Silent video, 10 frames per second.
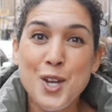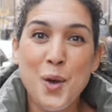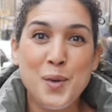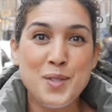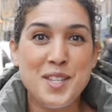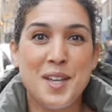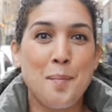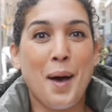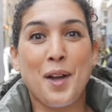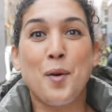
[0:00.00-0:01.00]
chose
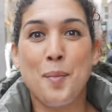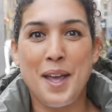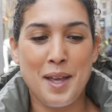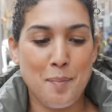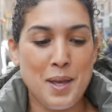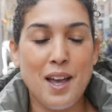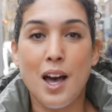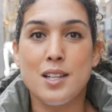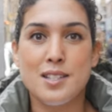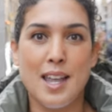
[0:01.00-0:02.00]
Beigel Bake
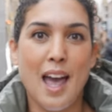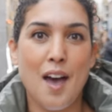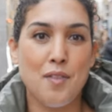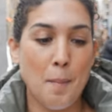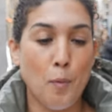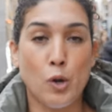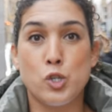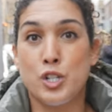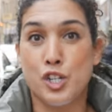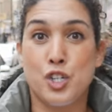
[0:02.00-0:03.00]
because they have a more
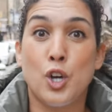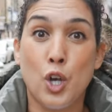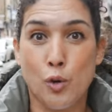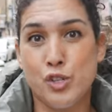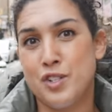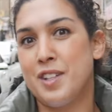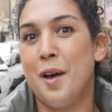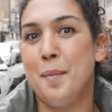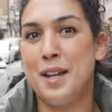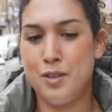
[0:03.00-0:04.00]
traditional kosher
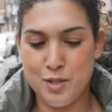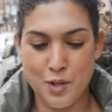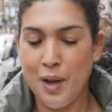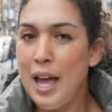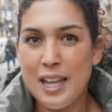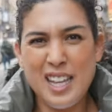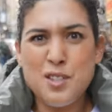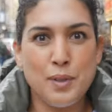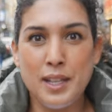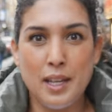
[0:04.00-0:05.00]
style menu. So
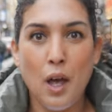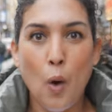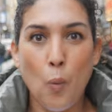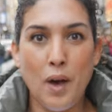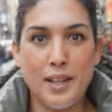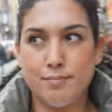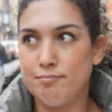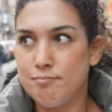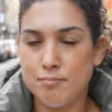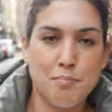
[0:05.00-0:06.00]
that's really what
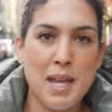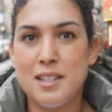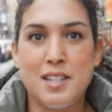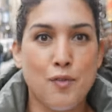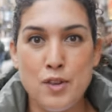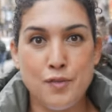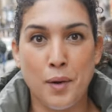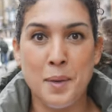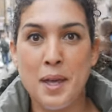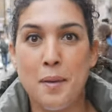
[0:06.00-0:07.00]
made the difference
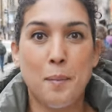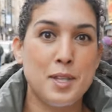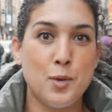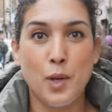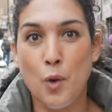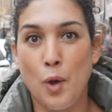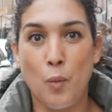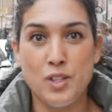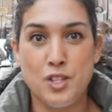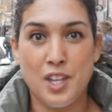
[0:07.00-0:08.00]
for me between going
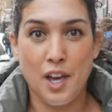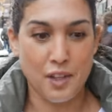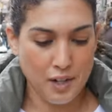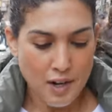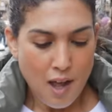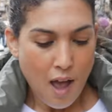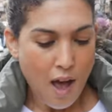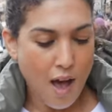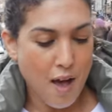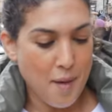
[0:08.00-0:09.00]
one to the other.
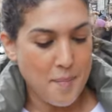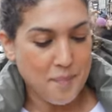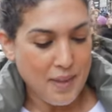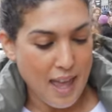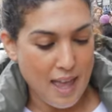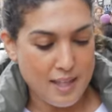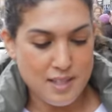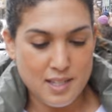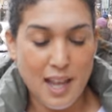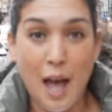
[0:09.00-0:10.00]
Um, and
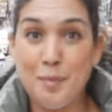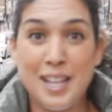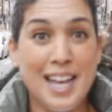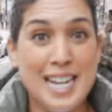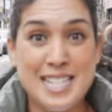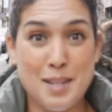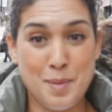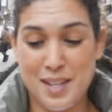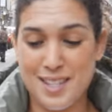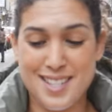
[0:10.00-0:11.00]
I'm glad I did
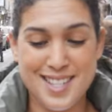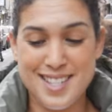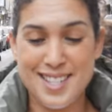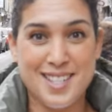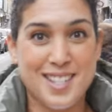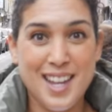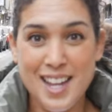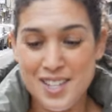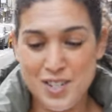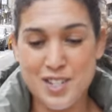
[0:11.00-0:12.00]
because this is
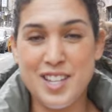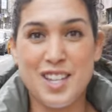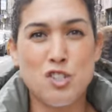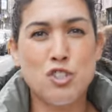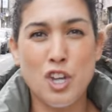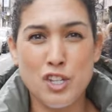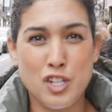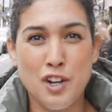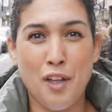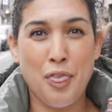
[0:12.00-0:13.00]
just like
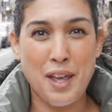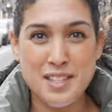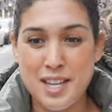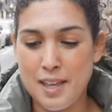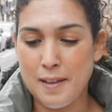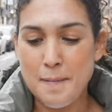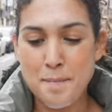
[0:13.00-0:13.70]
such an authentic